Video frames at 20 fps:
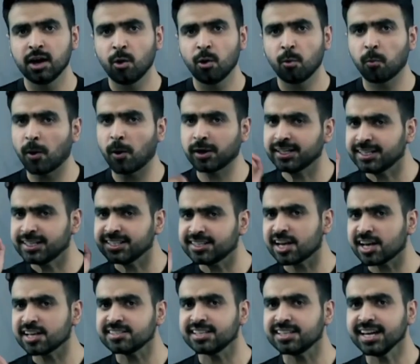What did he
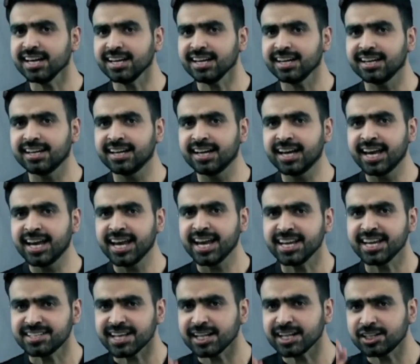just say? He
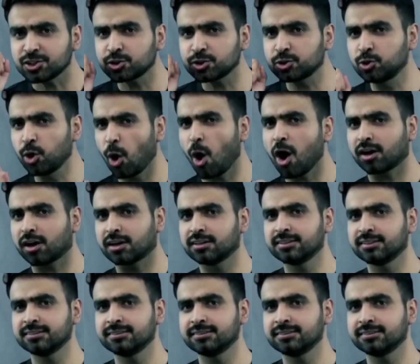said stock.